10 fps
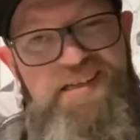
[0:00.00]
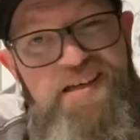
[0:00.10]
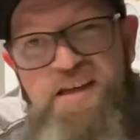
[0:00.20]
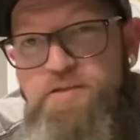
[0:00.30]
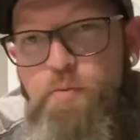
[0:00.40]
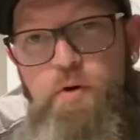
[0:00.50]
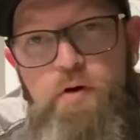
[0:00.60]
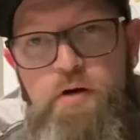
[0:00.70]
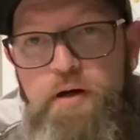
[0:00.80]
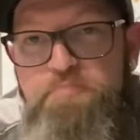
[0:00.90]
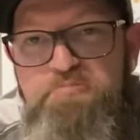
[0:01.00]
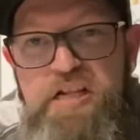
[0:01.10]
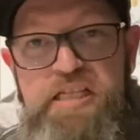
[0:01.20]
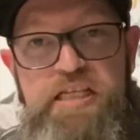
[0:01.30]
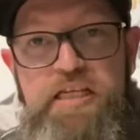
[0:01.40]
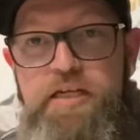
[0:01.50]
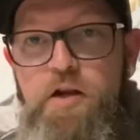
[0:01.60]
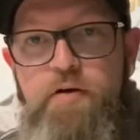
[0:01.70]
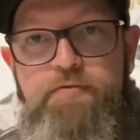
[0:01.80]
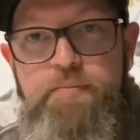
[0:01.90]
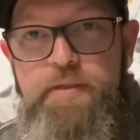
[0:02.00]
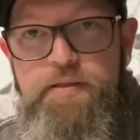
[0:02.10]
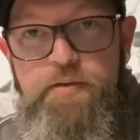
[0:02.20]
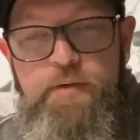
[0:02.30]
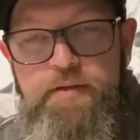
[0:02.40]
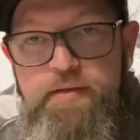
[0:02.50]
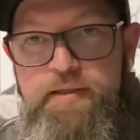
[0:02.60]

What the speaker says: is a world I'm clearly not familiar with.